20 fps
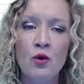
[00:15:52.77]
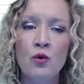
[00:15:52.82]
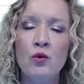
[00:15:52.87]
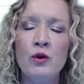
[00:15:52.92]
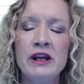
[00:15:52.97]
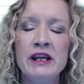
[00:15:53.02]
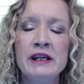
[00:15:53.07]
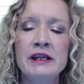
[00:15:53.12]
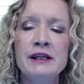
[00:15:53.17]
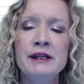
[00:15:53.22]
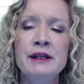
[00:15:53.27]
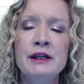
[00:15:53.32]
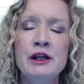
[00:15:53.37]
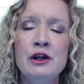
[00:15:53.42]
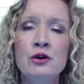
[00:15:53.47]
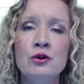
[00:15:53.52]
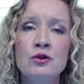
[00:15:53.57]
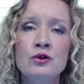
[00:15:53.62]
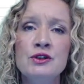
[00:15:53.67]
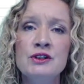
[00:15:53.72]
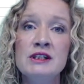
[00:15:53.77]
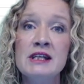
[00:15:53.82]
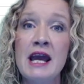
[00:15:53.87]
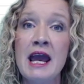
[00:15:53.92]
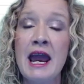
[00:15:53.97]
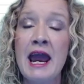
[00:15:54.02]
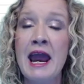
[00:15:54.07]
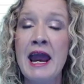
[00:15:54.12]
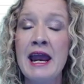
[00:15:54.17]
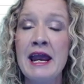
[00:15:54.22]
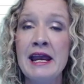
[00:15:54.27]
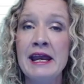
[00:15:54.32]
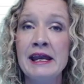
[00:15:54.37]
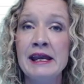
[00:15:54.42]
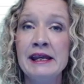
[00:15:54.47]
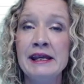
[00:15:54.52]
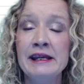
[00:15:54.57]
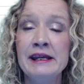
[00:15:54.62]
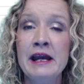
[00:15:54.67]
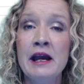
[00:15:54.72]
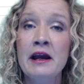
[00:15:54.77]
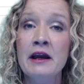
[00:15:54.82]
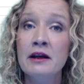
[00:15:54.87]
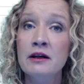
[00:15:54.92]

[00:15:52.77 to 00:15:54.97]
We used a